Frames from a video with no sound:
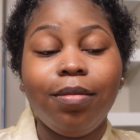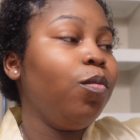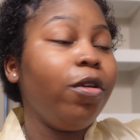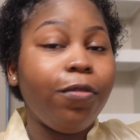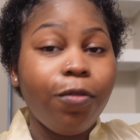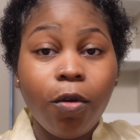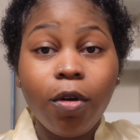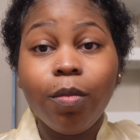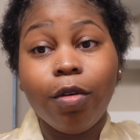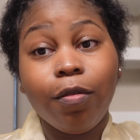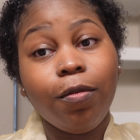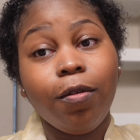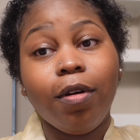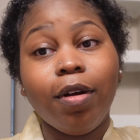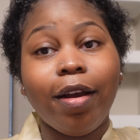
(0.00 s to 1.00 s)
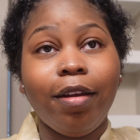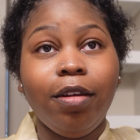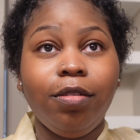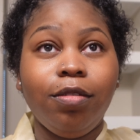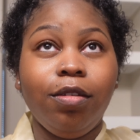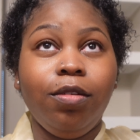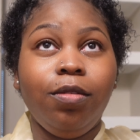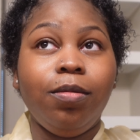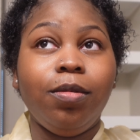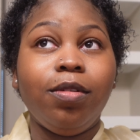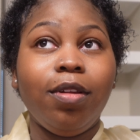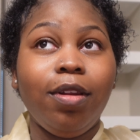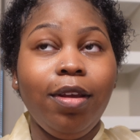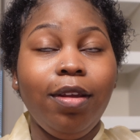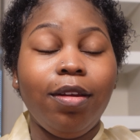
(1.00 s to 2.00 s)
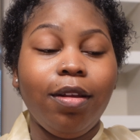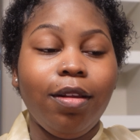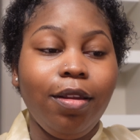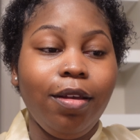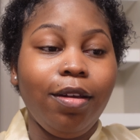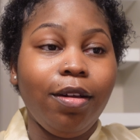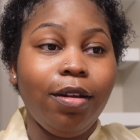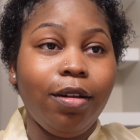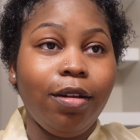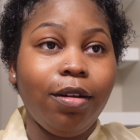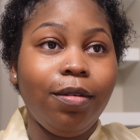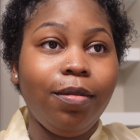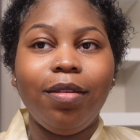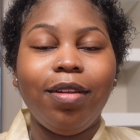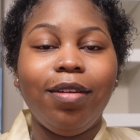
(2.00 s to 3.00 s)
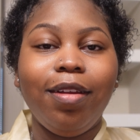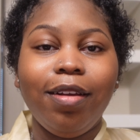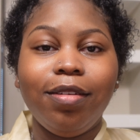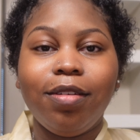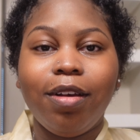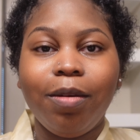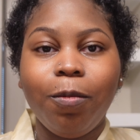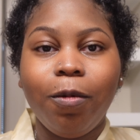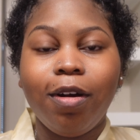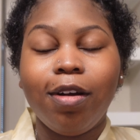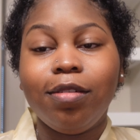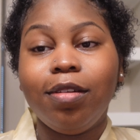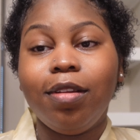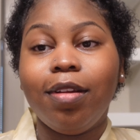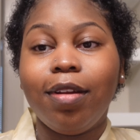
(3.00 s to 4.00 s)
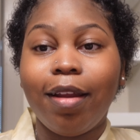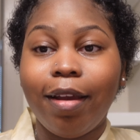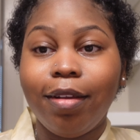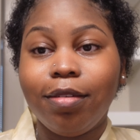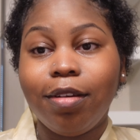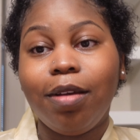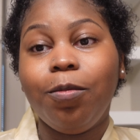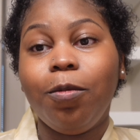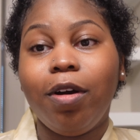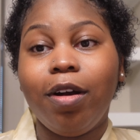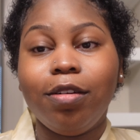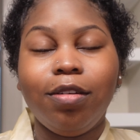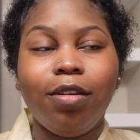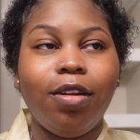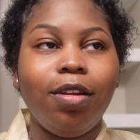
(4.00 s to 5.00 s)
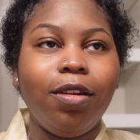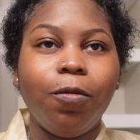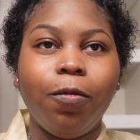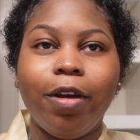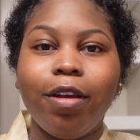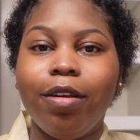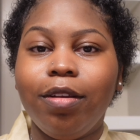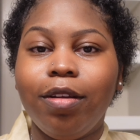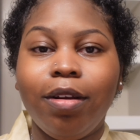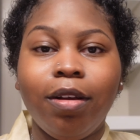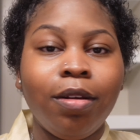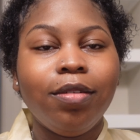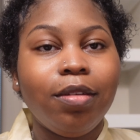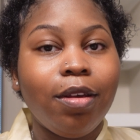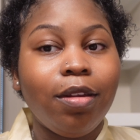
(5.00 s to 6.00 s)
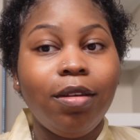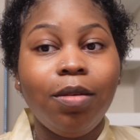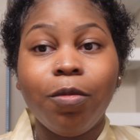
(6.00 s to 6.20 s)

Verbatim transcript: before before i used to use clean and clear the daytime wash and the nighttime wash and then the regular daily